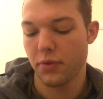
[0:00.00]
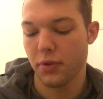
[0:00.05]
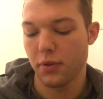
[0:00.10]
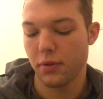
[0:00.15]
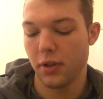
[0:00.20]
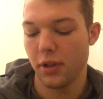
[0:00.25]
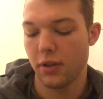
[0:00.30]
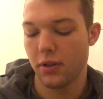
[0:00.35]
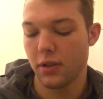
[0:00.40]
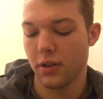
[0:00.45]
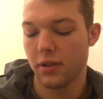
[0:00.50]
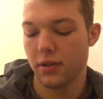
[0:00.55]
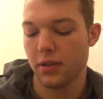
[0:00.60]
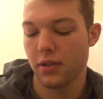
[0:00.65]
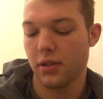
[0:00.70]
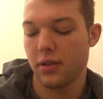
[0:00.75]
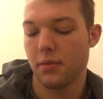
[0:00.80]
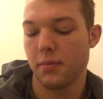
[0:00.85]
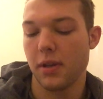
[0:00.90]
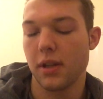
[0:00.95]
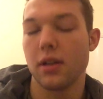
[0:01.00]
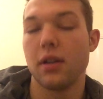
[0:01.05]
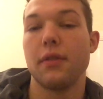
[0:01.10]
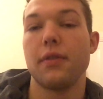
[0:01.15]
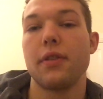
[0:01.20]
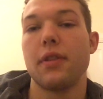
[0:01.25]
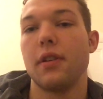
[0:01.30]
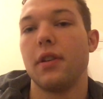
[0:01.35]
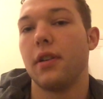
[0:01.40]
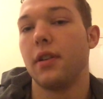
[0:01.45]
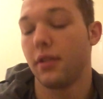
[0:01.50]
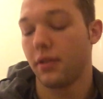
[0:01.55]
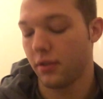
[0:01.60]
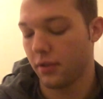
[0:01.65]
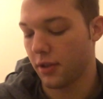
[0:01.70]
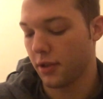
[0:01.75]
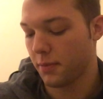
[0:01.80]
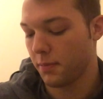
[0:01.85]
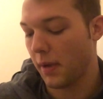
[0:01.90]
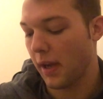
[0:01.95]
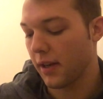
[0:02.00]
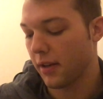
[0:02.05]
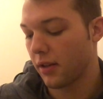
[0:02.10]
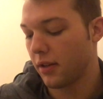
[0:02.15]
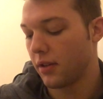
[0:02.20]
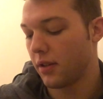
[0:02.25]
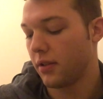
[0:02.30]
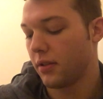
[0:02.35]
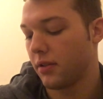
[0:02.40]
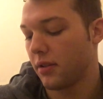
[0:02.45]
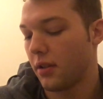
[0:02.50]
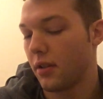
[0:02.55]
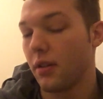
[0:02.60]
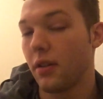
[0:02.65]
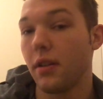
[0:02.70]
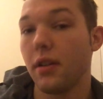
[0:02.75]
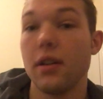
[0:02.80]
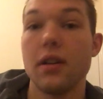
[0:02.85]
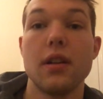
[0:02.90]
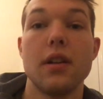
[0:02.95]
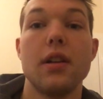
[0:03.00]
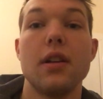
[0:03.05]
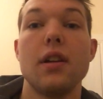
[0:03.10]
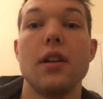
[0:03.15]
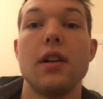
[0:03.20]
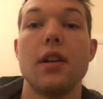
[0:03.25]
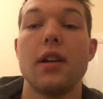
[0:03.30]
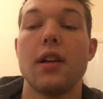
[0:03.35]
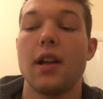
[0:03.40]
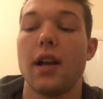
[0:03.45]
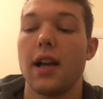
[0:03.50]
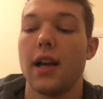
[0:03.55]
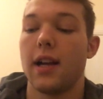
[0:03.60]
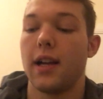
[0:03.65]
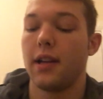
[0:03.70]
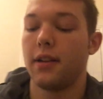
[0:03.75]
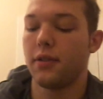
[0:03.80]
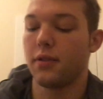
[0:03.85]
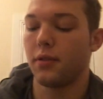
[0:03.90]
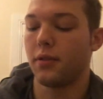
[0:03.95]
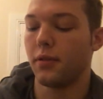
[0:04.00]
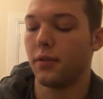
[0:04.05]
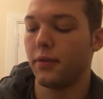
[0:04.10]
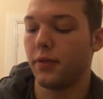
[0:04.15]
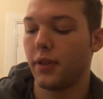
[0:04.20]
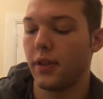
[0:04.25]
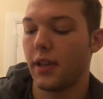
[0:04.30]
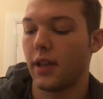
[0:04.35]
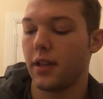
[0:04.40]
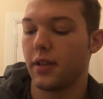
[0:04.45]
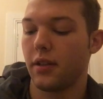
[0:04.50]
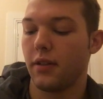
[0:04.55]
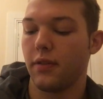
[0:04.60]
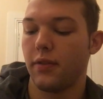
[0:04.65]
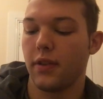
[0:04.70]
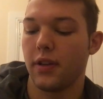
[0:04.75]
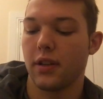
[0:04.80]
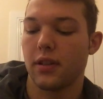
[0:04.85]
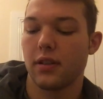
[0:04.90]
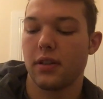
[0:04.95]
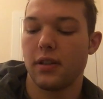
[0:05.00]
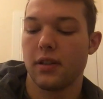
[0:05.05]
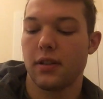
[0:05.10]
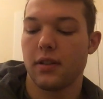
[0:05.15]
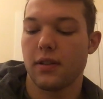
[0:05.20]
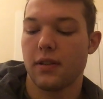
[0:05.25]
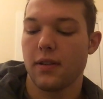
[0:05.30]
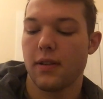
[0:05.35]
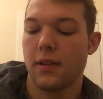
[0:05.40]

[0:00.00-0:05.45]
3 units to make up for the lost background insulin, and hopefully that should fix it.